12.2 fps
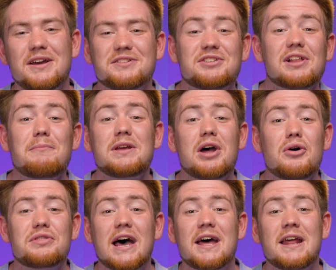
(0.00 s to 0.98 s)
to let me
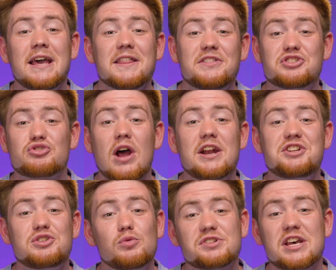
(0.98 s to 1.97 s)
know that the
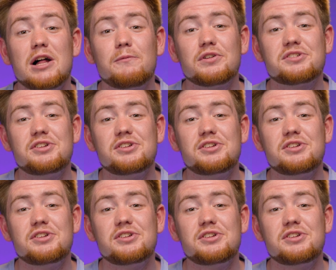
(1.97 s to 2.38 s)
strategy was helpful